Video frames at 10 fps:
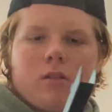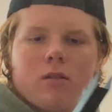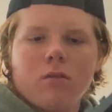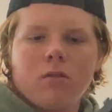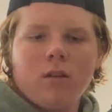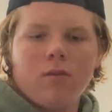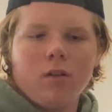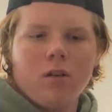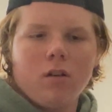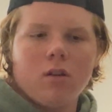Don't
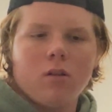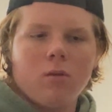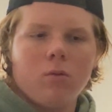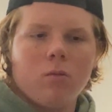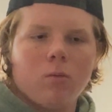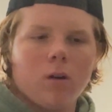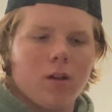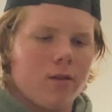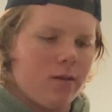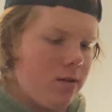even know what
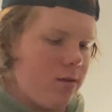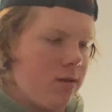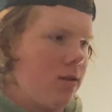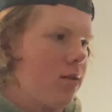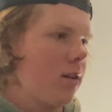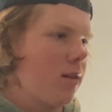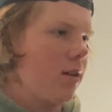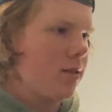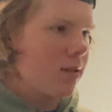this is. I think it's a